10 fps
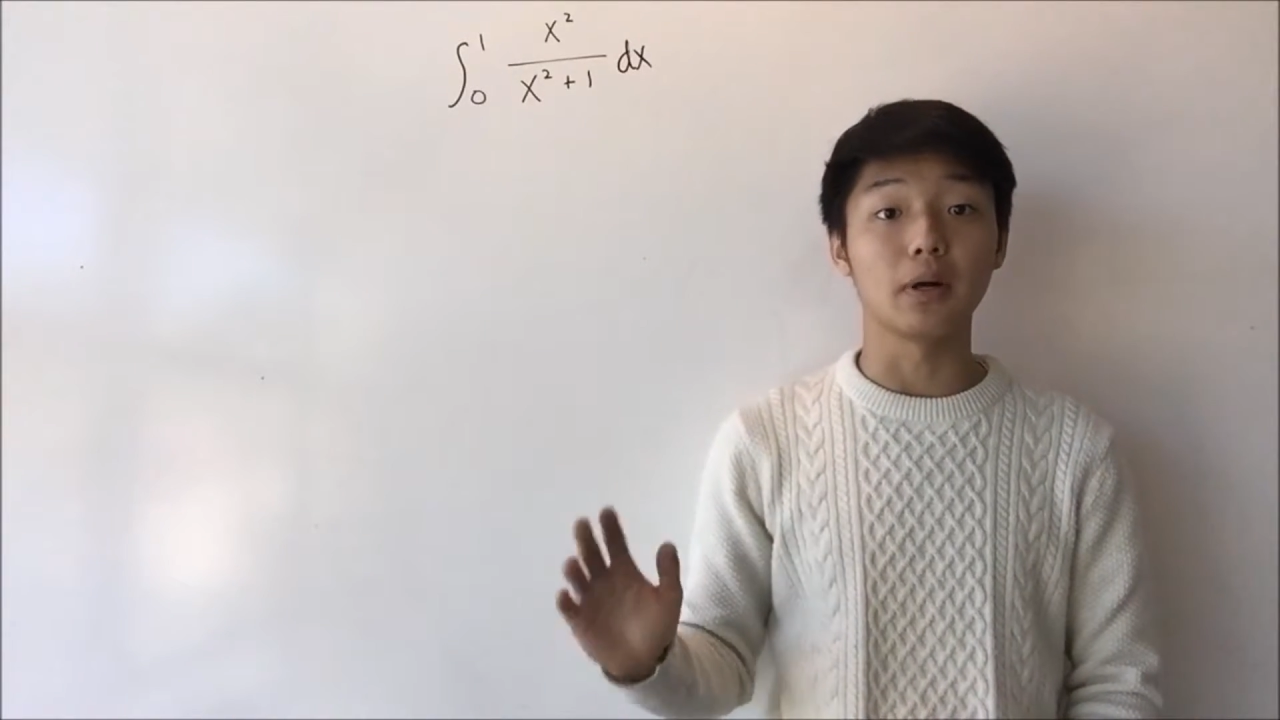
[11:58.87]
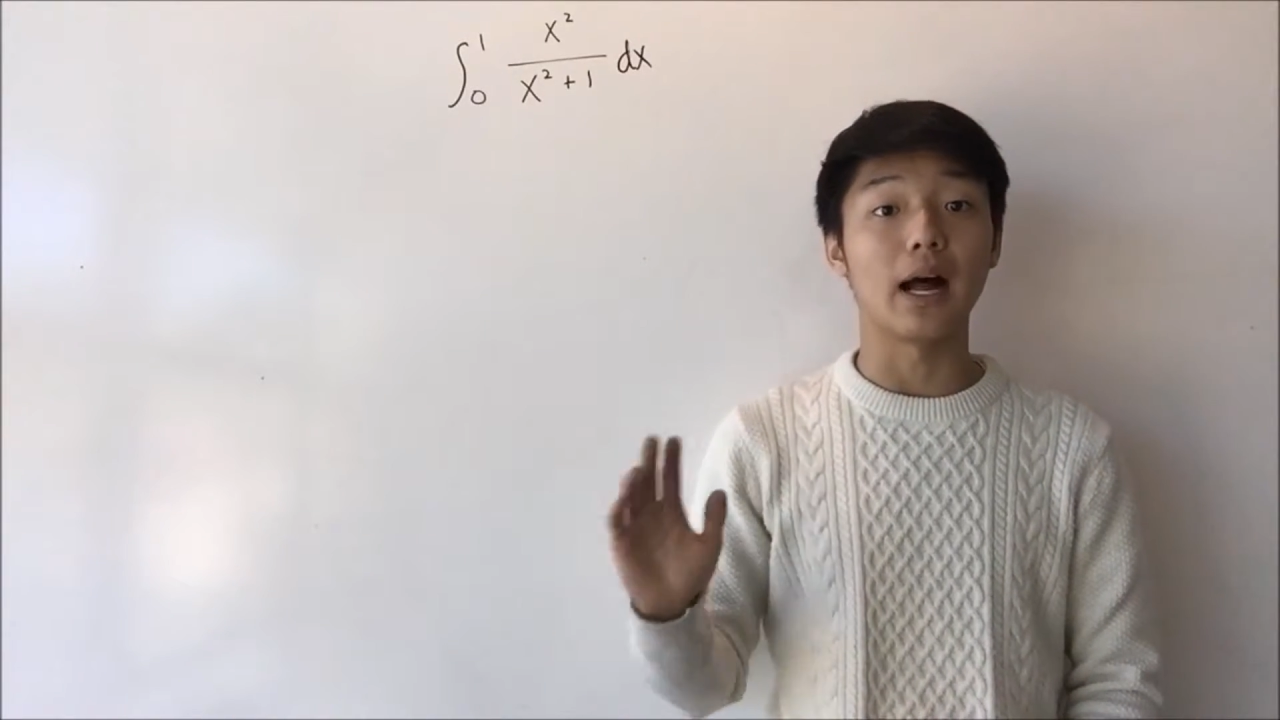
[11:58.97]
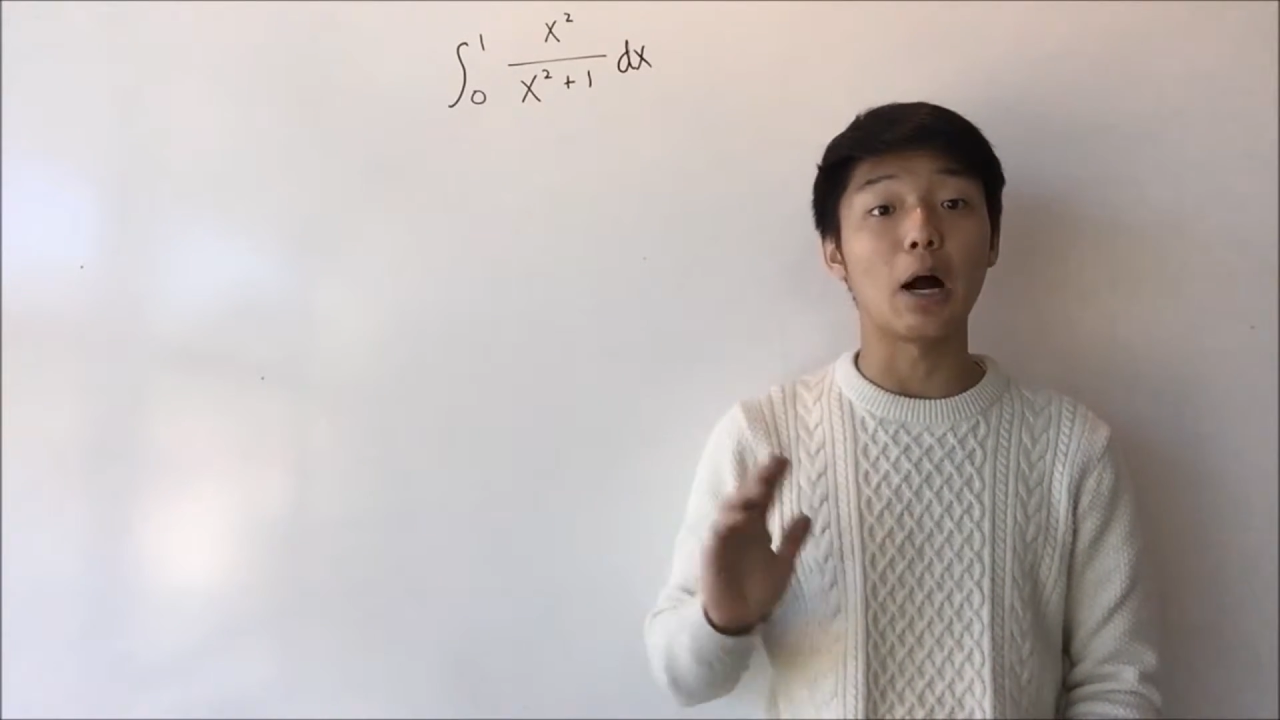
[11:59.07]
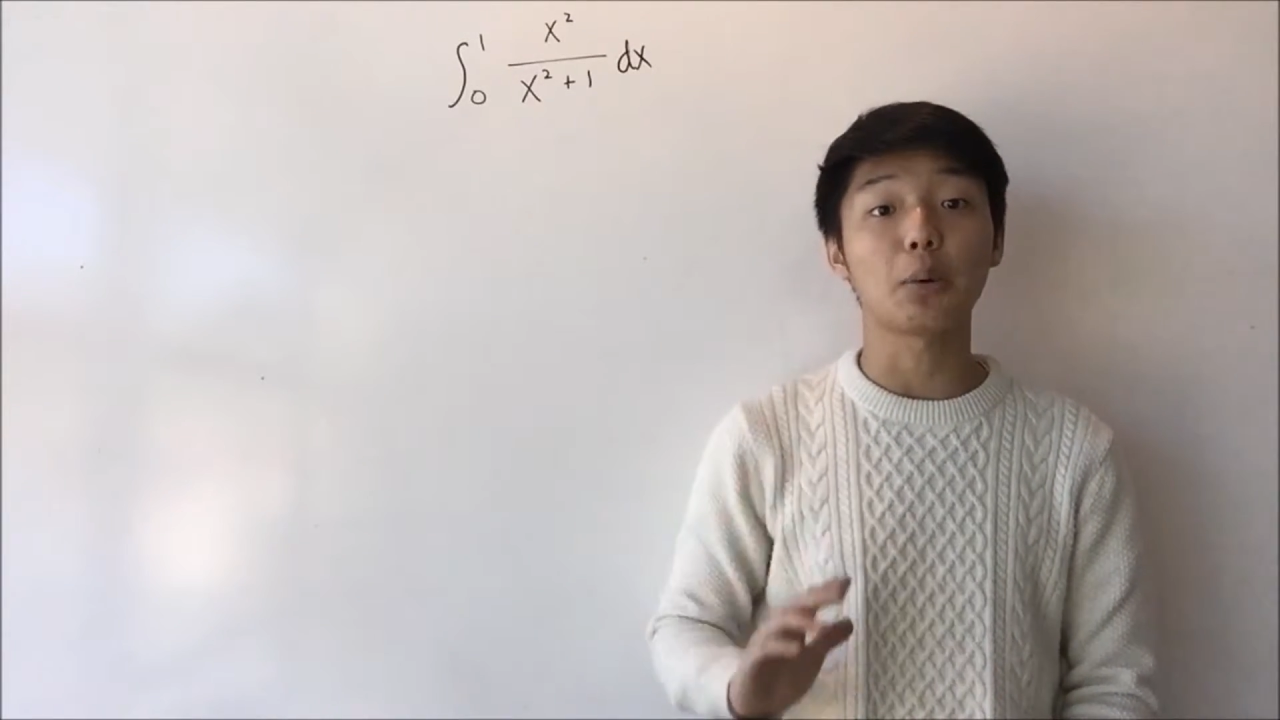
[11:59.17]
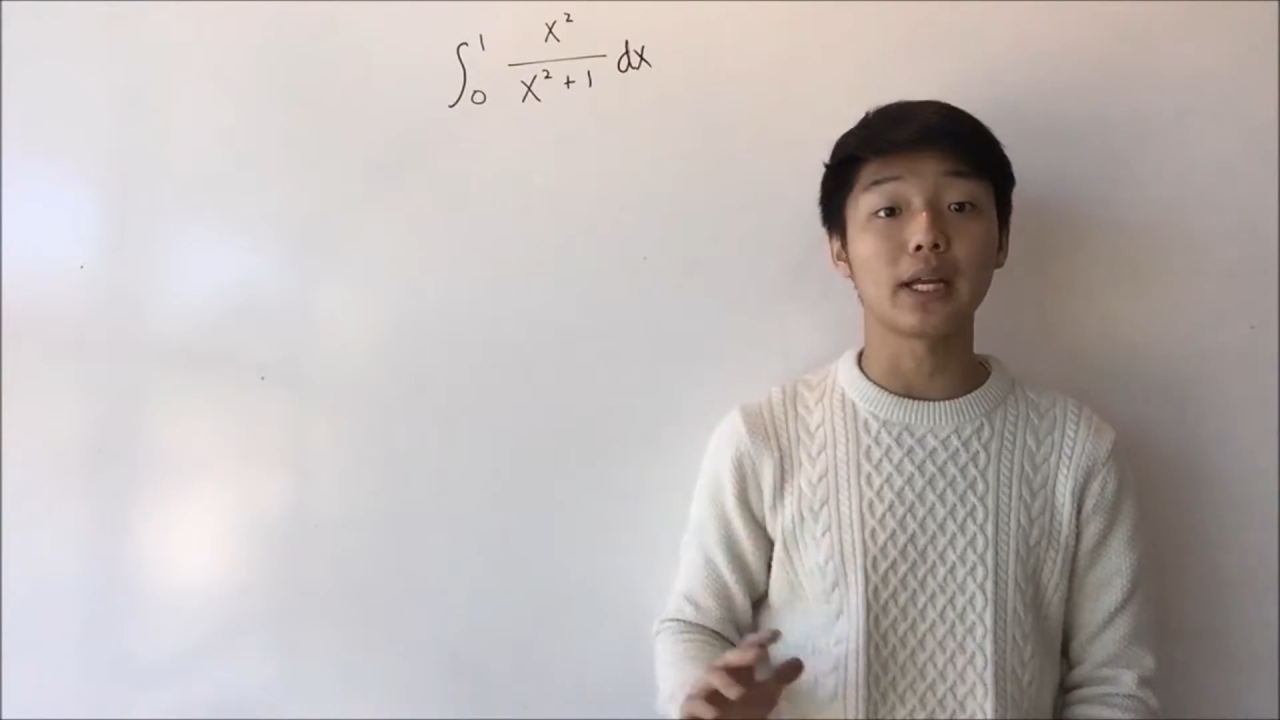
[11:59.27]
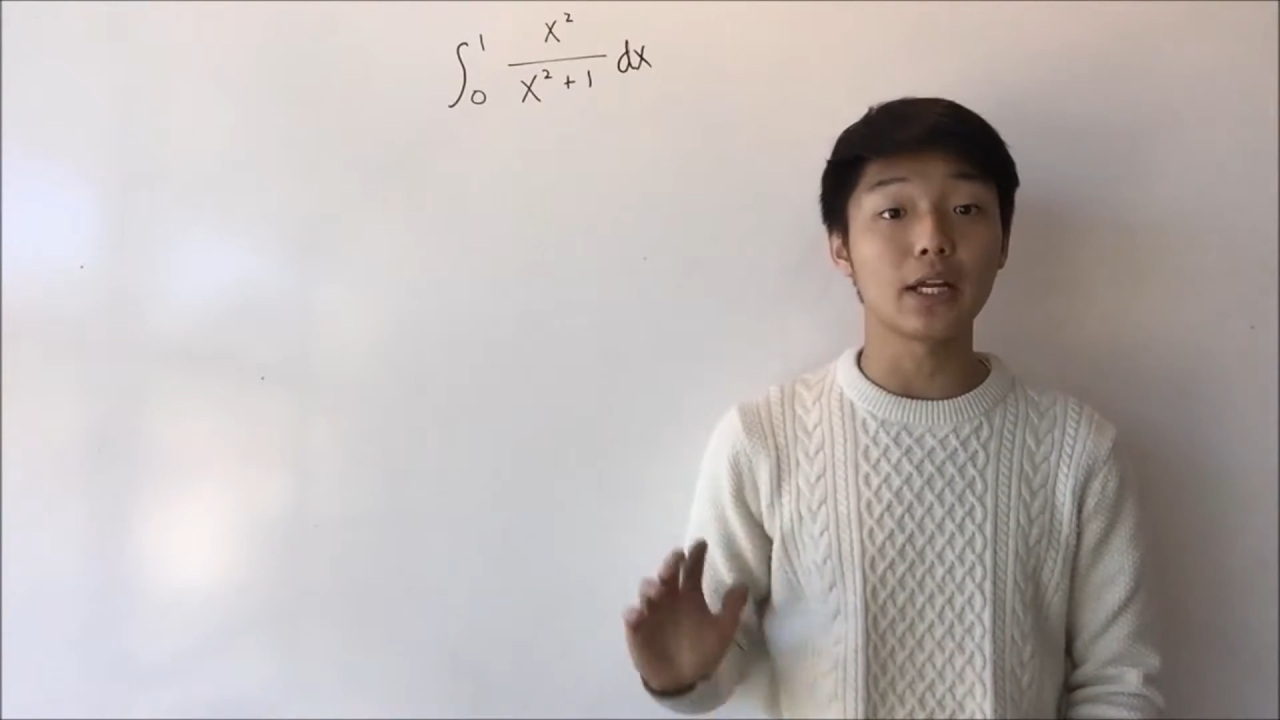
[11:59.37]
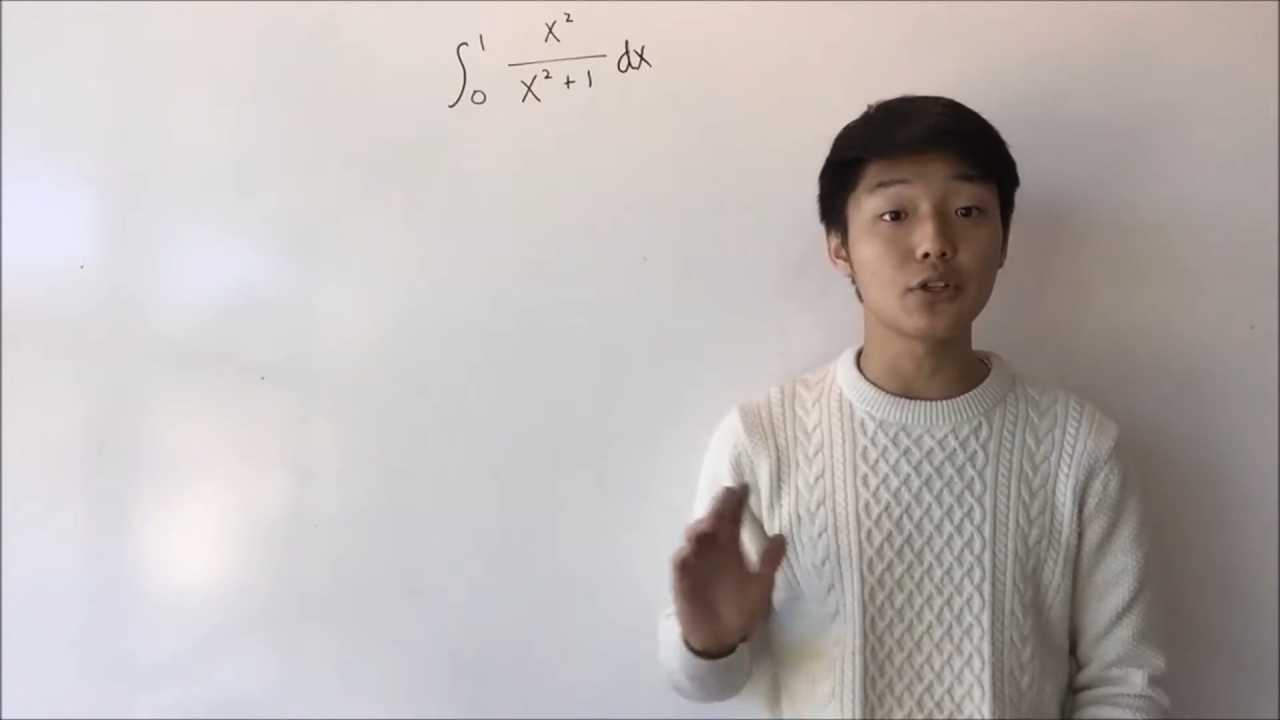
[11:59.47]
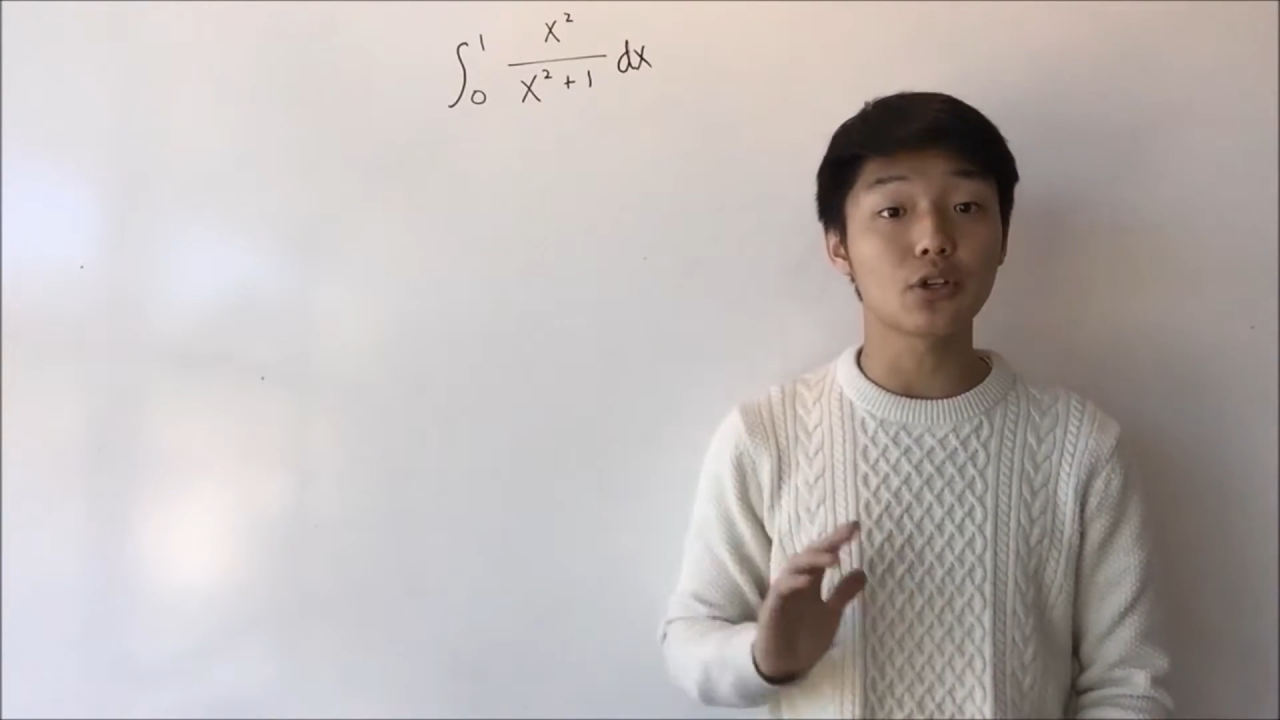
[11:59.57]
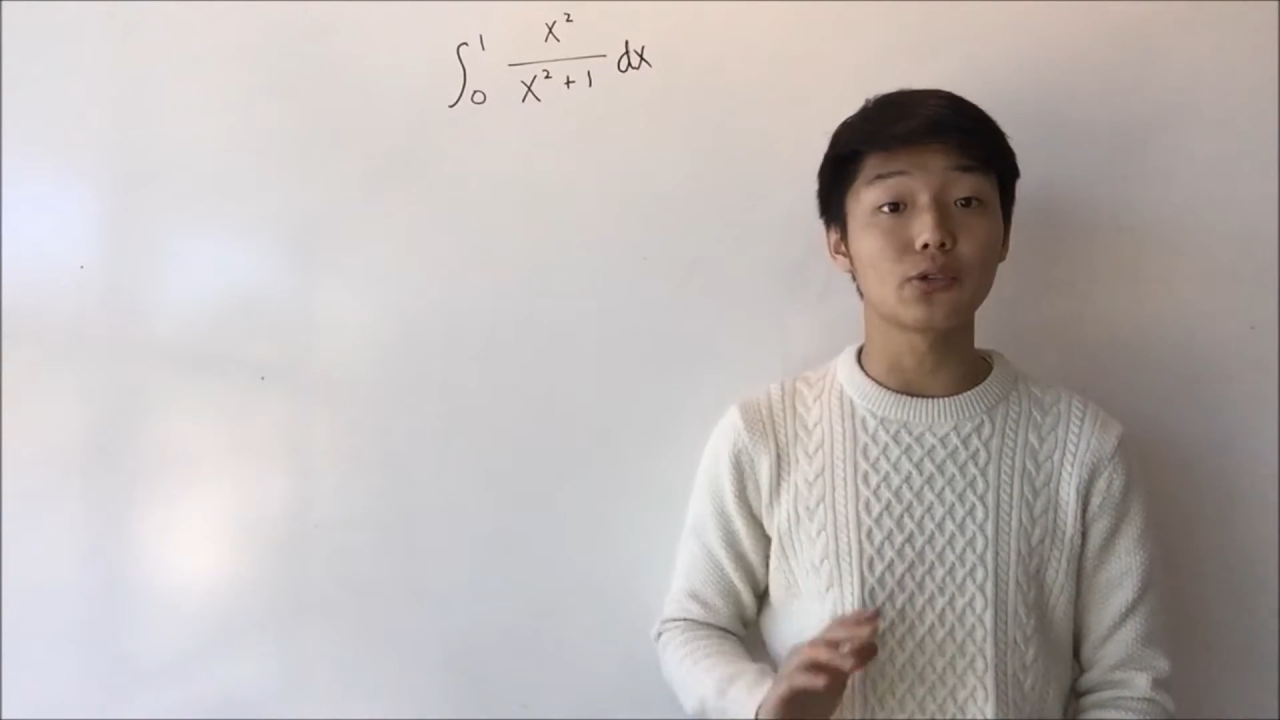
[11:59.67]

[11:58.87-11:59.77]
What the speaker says: But how can I do